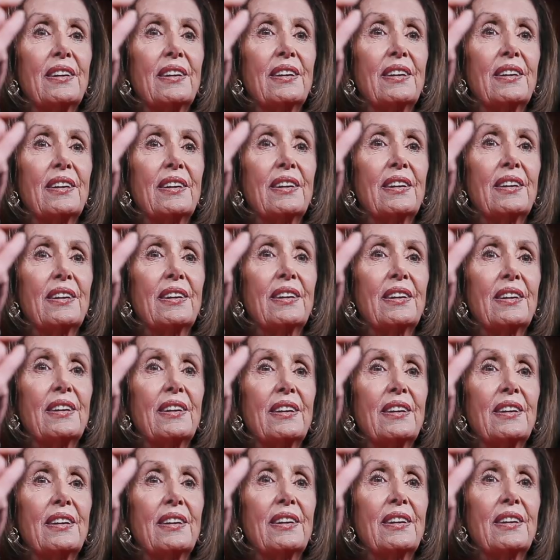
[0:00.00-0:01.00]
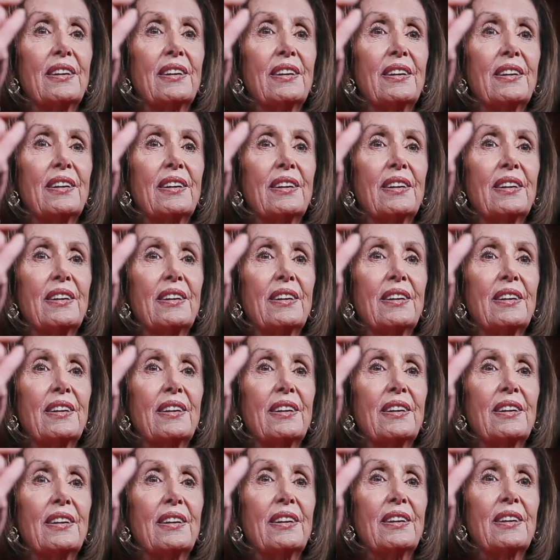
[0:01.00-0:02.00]

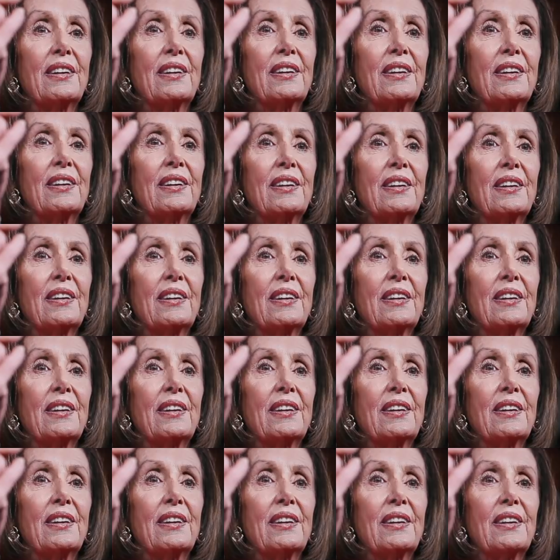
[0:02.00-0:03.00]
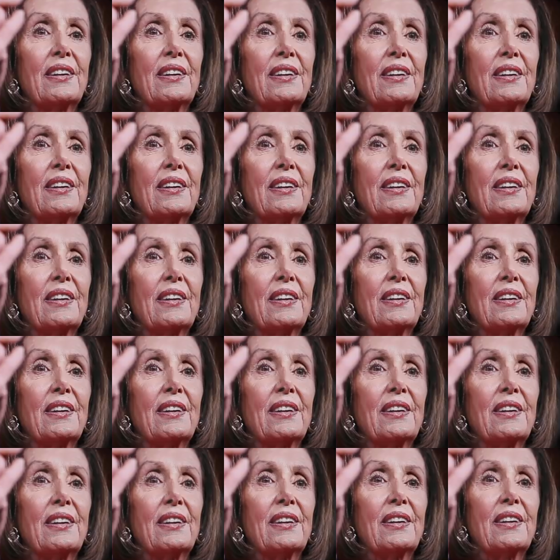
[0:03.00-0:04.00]

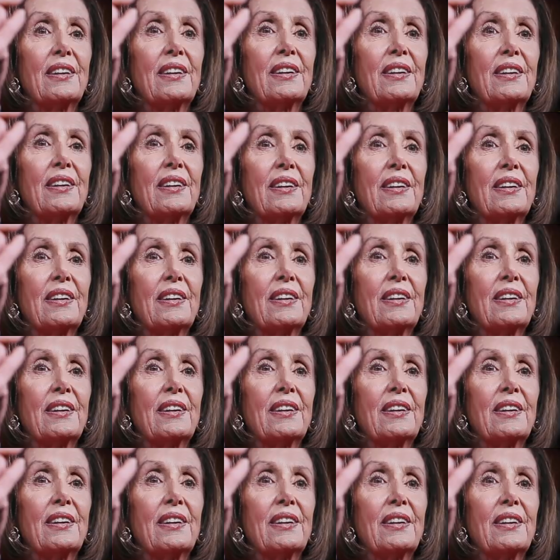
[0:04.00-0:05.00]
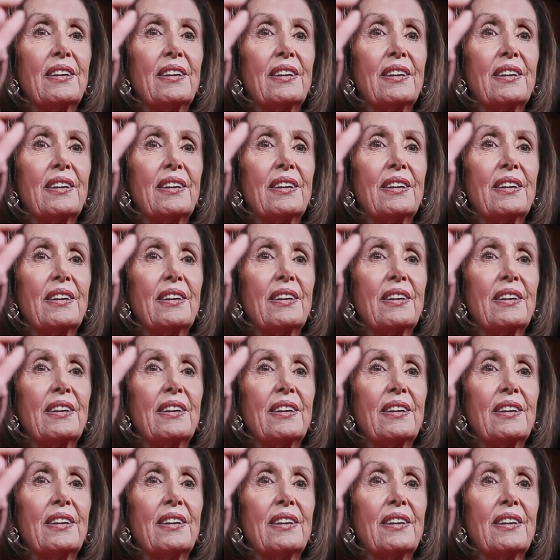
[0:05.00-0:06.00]

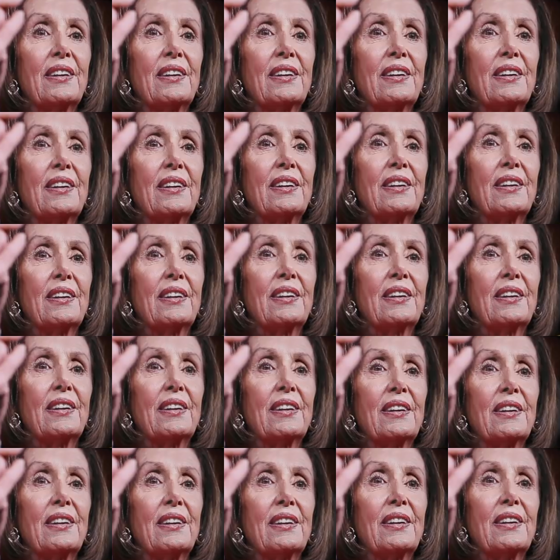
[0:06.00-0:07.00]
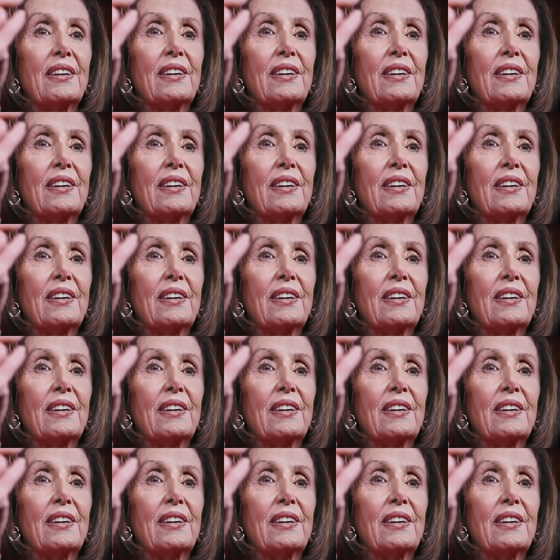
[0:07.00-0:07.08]
No words are spoken by the person on screen.